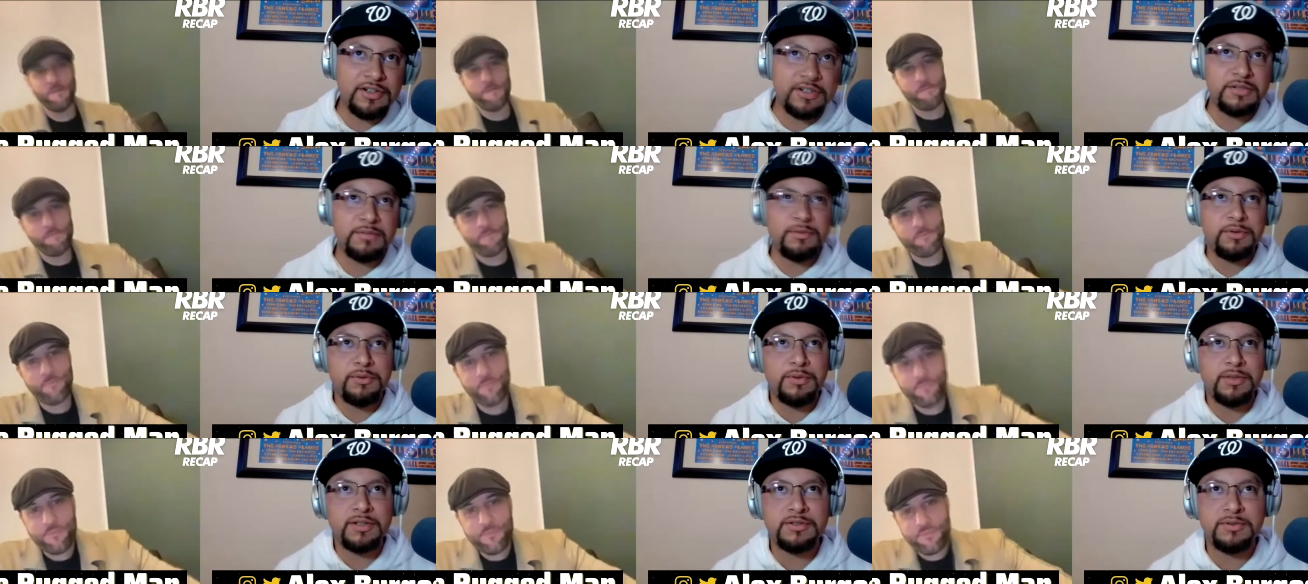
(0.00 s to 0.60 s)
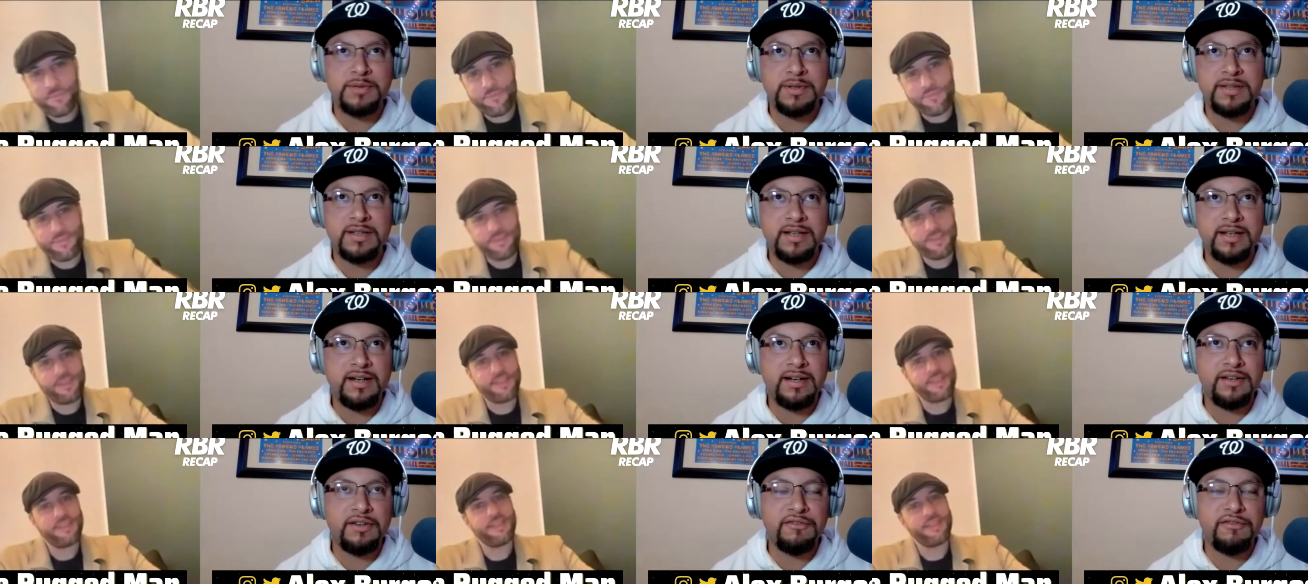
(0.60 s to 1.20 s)
Speaker 1: Grisham, who works with
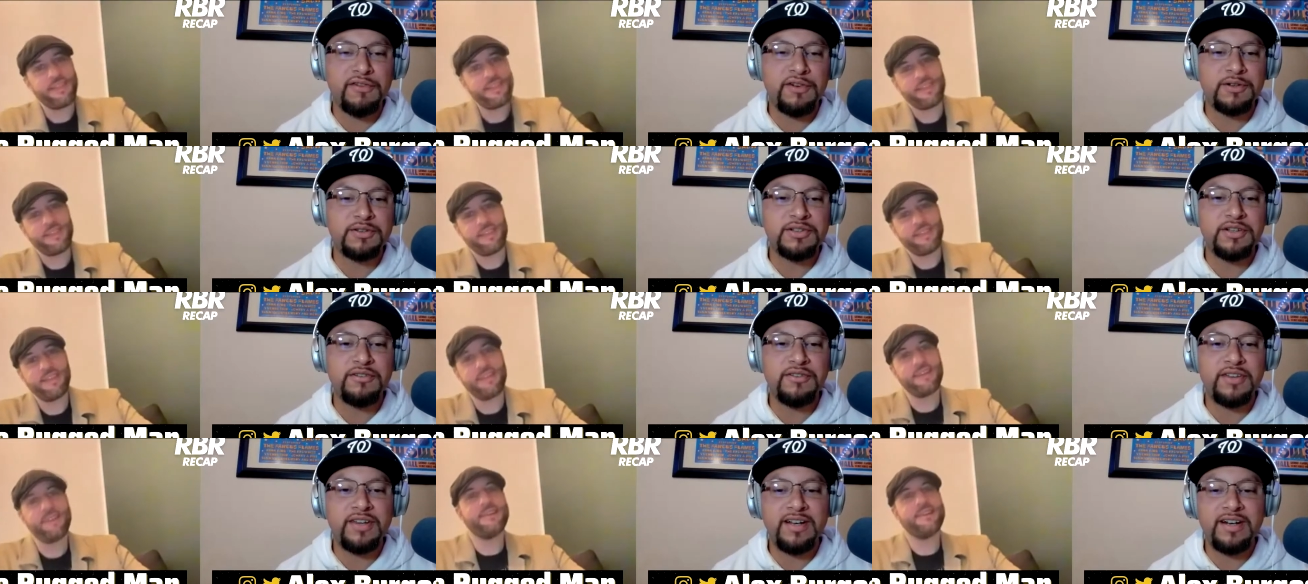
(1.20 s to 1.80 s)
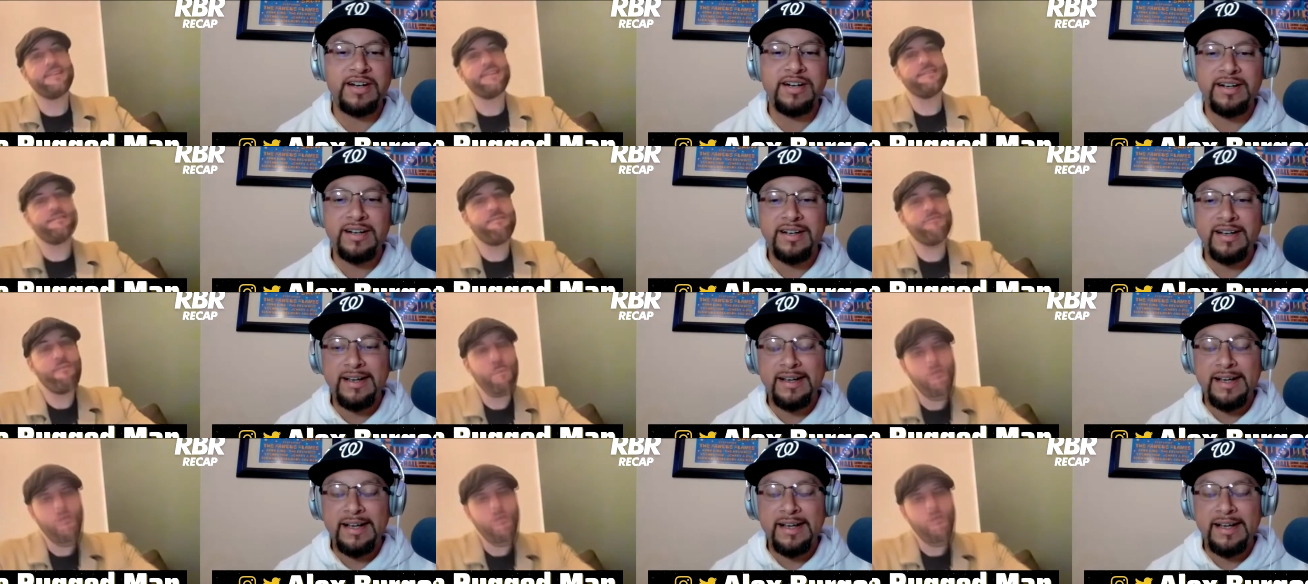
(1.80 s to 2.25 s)
uh, the folks over there.